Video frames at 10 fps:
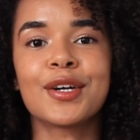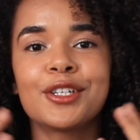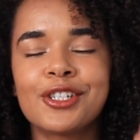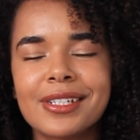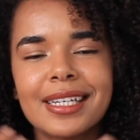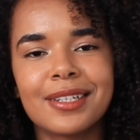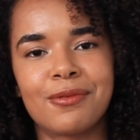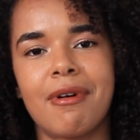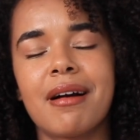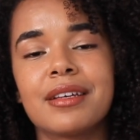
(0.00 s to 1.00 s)
Shooting in
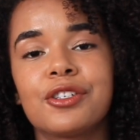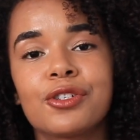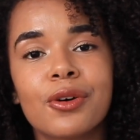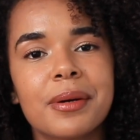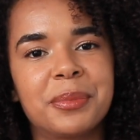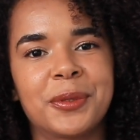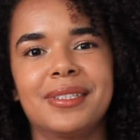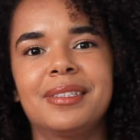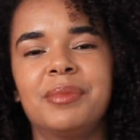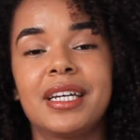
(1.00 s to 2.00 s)
RAW is so
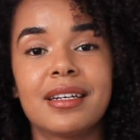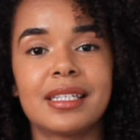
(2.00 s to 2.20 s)
important because